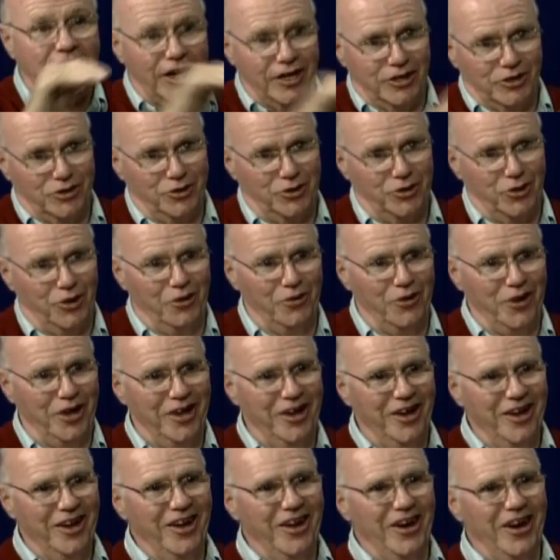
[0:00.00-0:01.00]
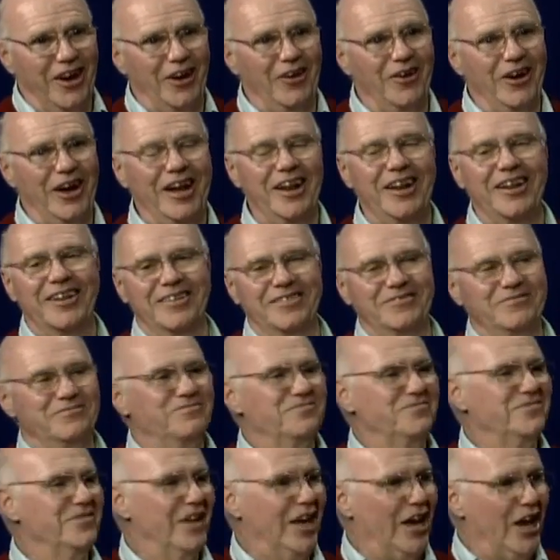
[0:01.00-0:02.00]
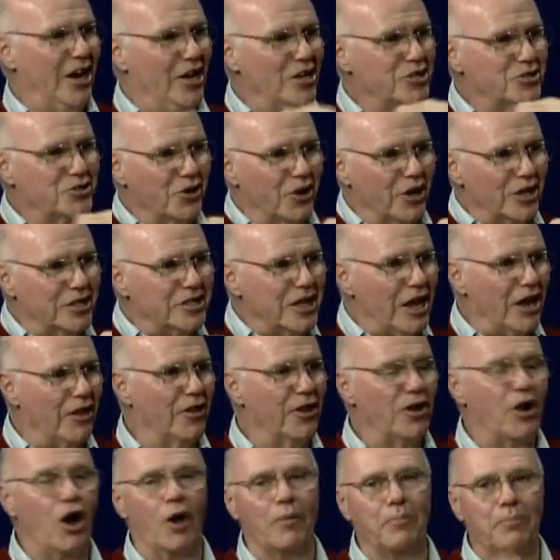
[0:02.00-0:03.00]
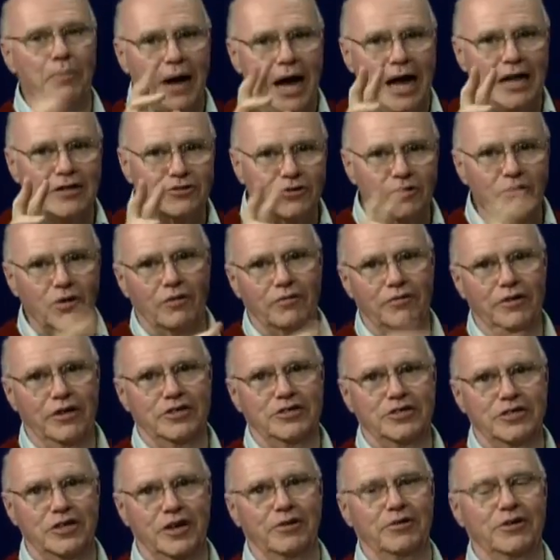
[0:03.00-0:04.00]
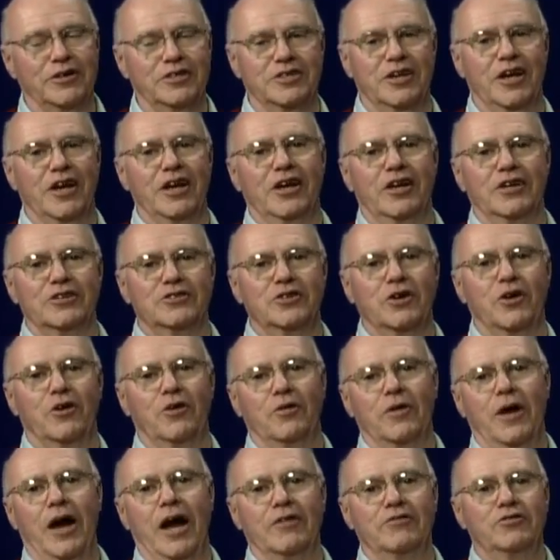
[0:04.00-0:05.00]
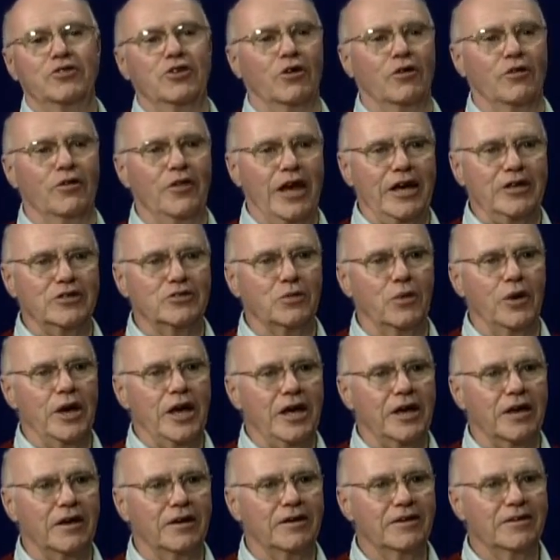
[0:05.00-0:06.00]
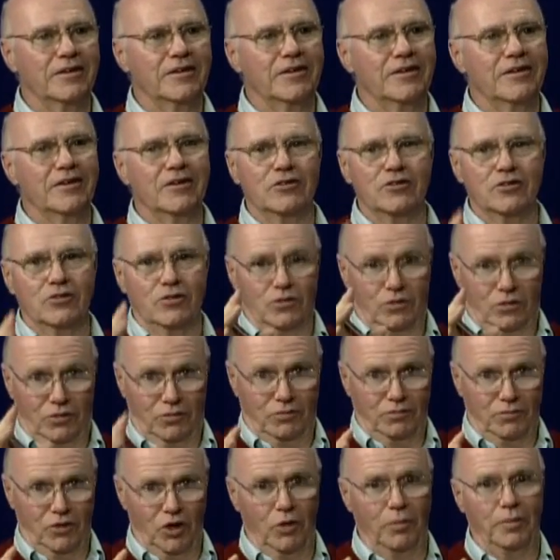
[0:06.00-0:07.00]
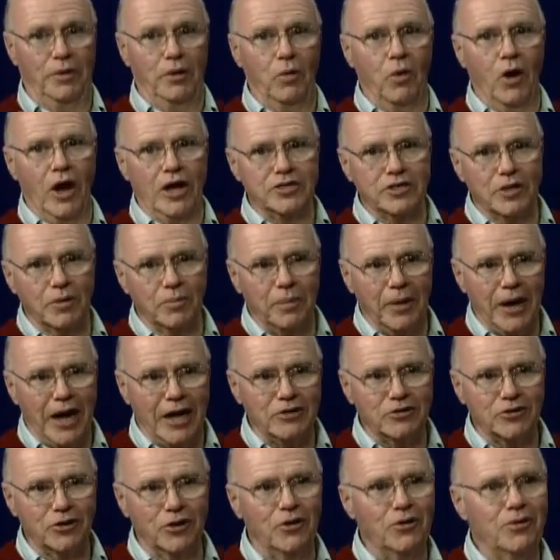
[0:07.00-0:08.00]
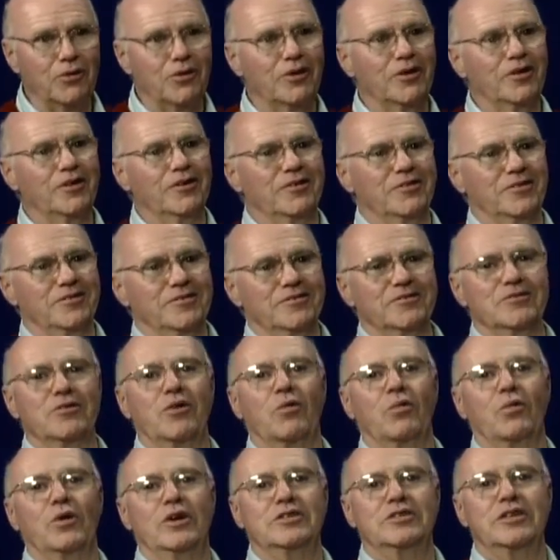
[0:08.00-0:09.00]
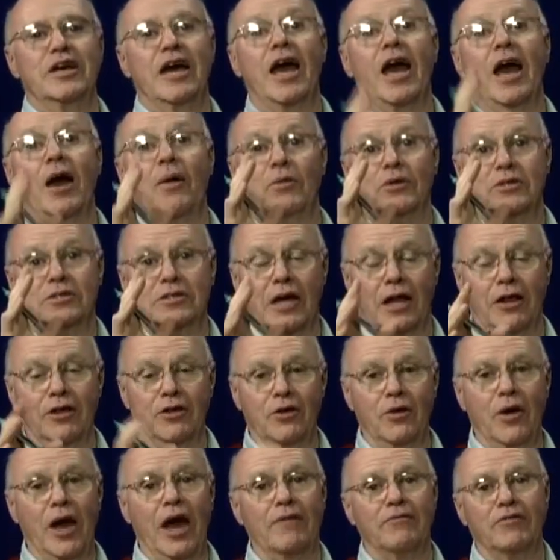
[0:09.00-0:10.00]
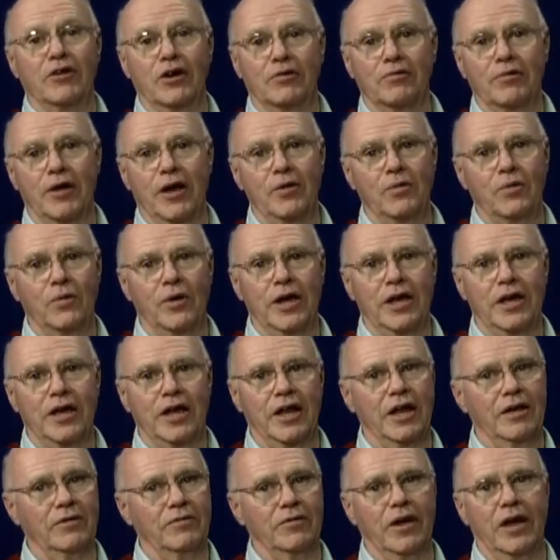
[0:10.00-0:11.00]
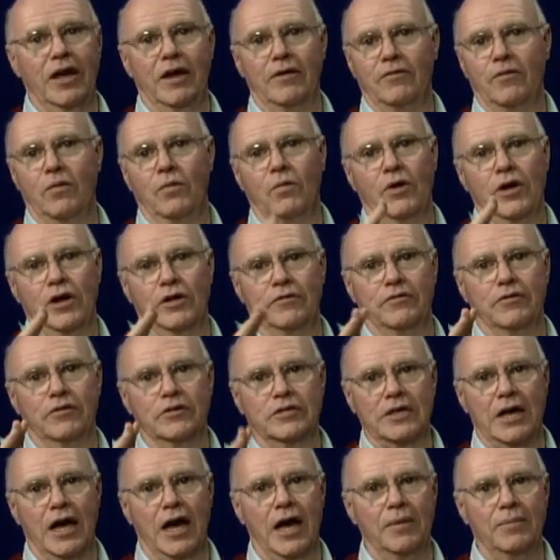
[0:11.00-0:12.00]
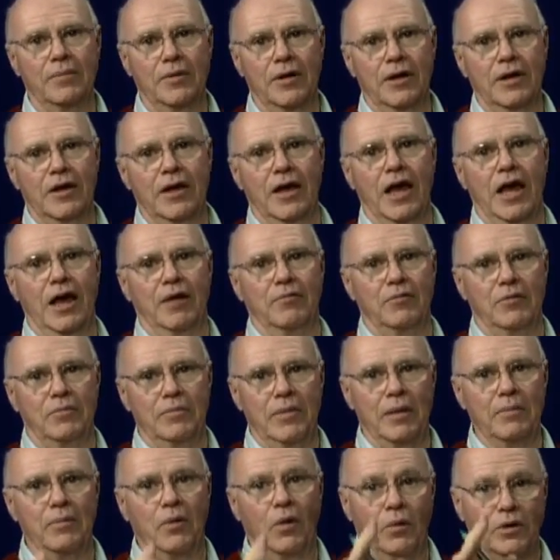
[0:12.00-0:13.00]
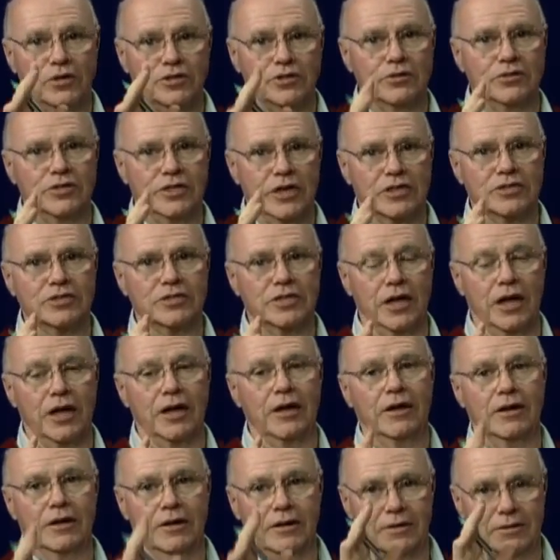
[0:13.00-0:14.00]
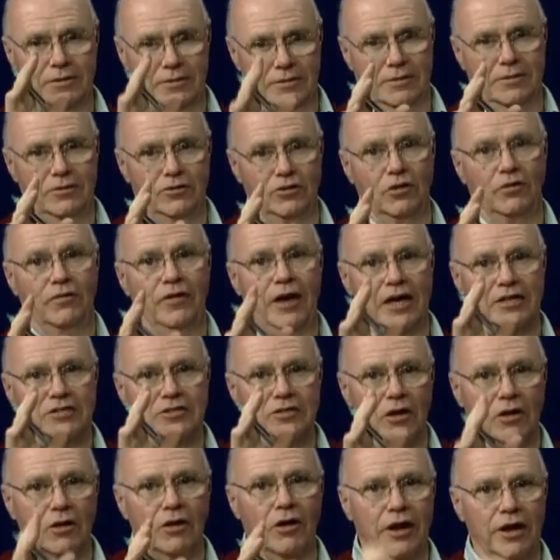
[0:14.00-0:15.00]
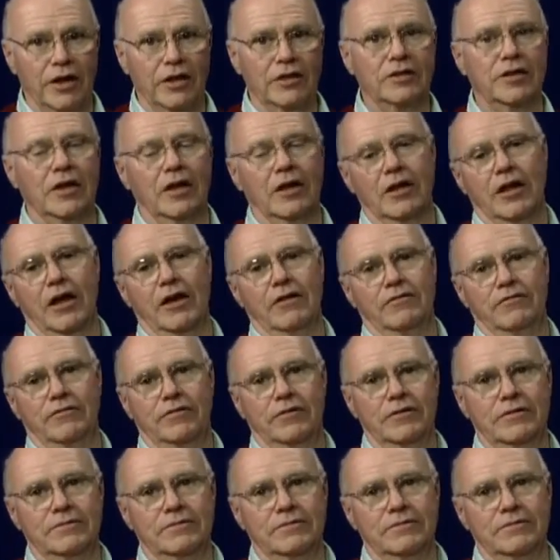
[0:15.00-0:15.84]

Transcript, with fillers: a story. All right? And he's going to tell it on part two of this series. So until next week, you'll be watching part two. We say, we're telling you have a great week and have a, have a wonderful time. And remember what you just did. You've asked a lot into your life.